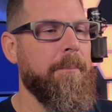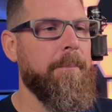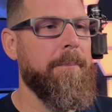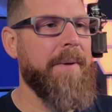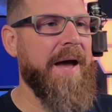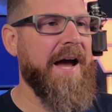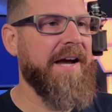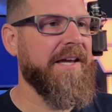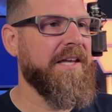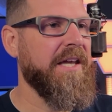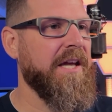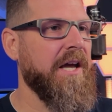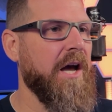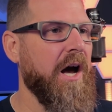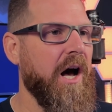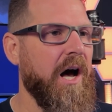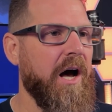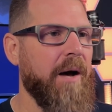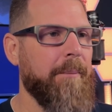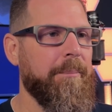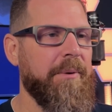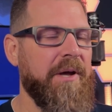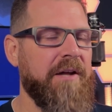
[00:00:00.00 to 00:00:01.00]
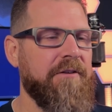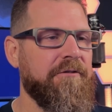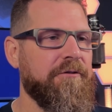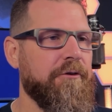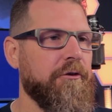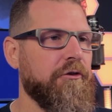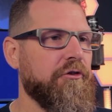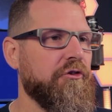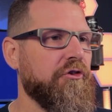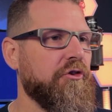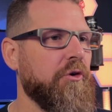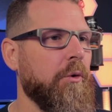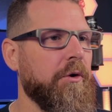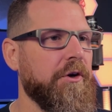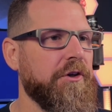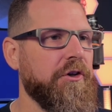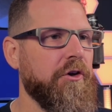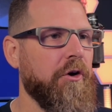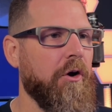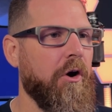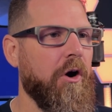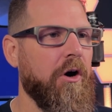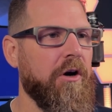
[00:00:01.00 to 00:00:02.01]
backing up and for storing
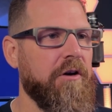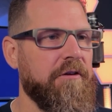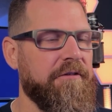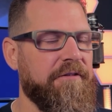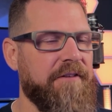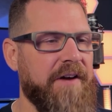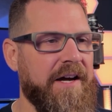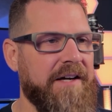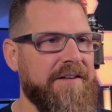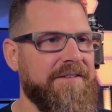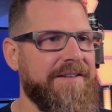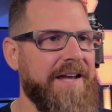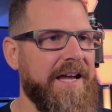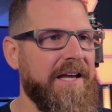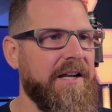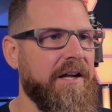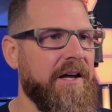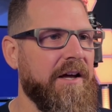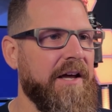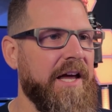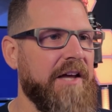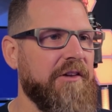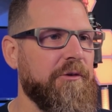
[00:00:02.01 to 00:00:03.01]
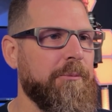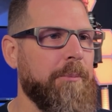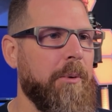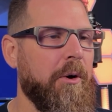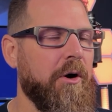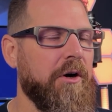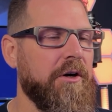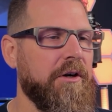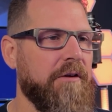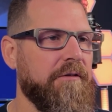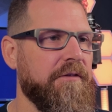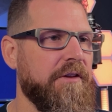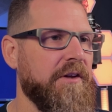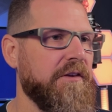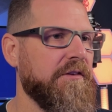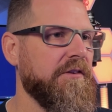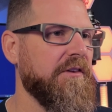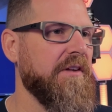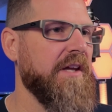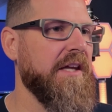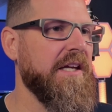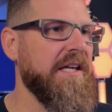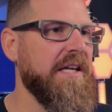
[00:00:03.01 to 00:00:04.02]
your artifact data as part of
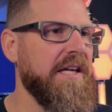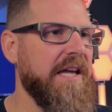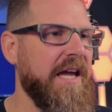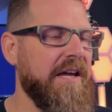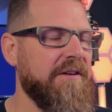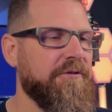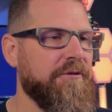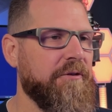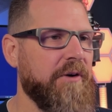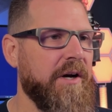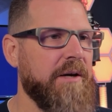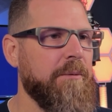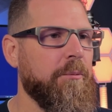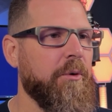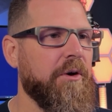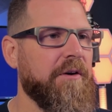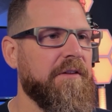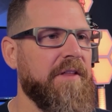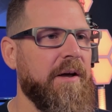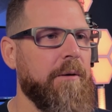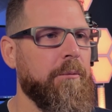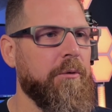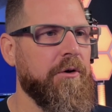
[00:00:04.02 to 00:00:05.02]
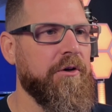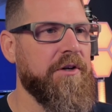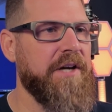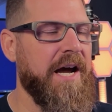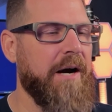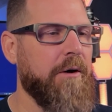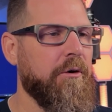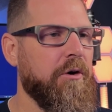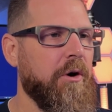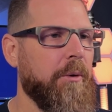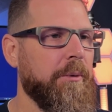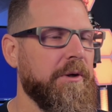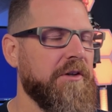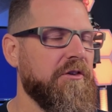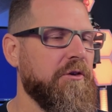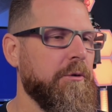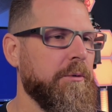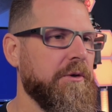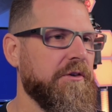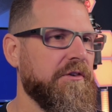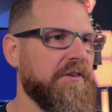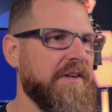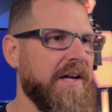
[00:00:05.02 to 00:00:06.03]
this EA framework that we're now going
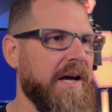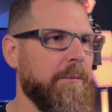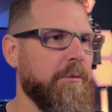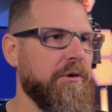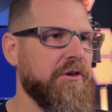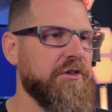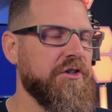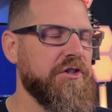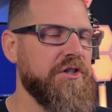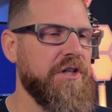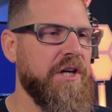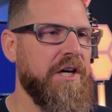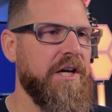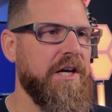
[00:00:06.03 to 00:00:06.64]
to establish.